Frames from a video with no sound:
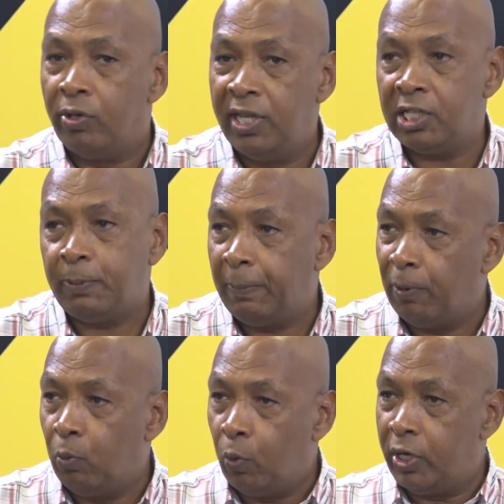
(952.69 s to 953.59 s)
these
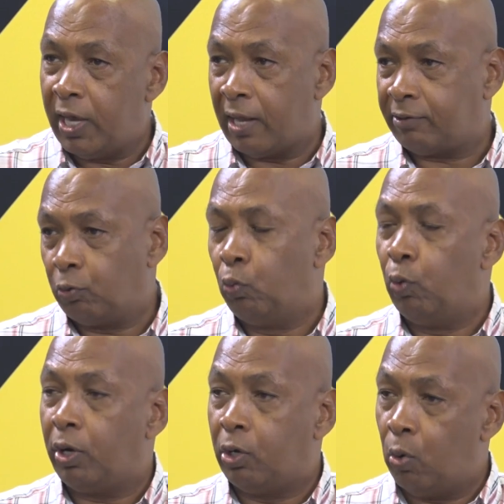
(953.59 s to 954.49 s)
people would not
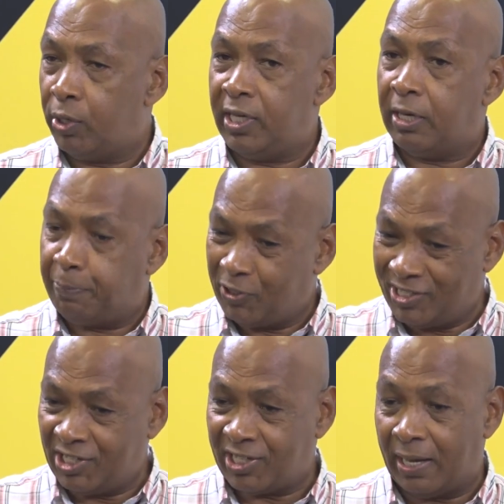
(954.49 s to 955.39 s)
go in a
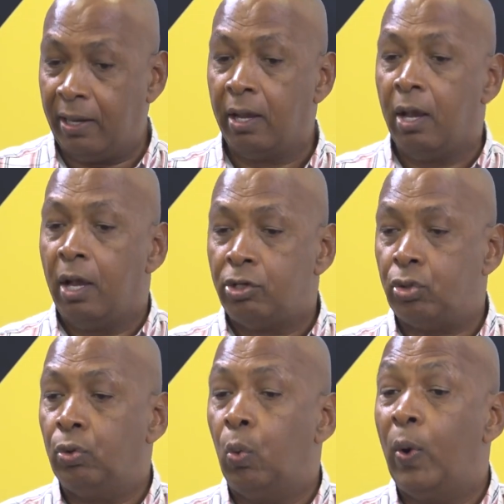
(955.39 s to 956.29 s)
position
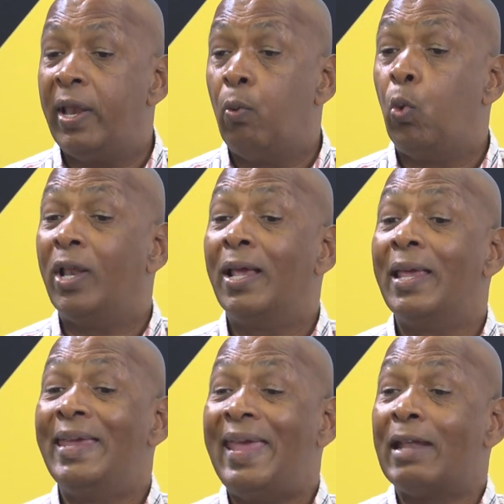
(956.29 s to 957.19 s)
to where they would
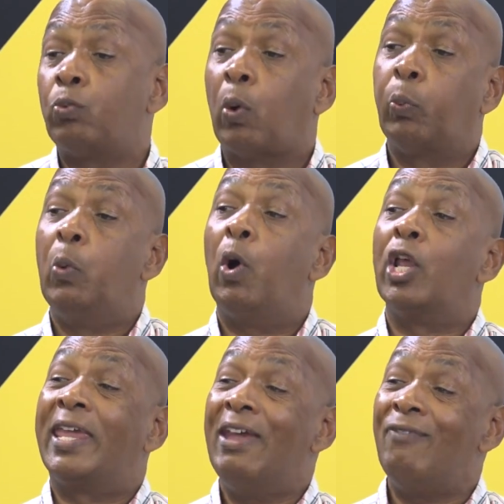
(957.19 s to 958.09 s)
get what we want
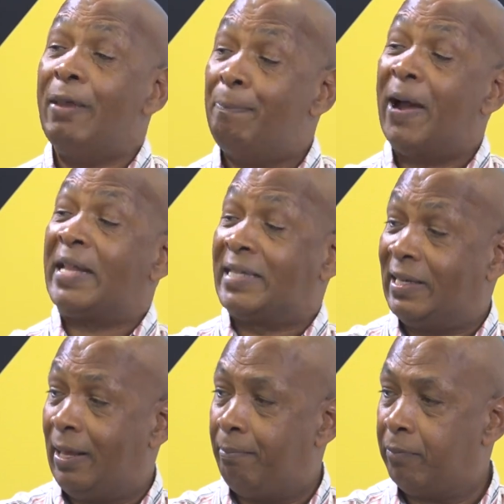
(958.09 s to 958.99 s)
to give, impart to
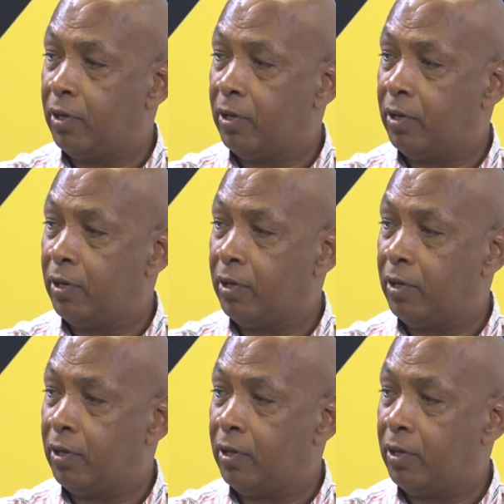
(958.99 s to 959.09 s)
them,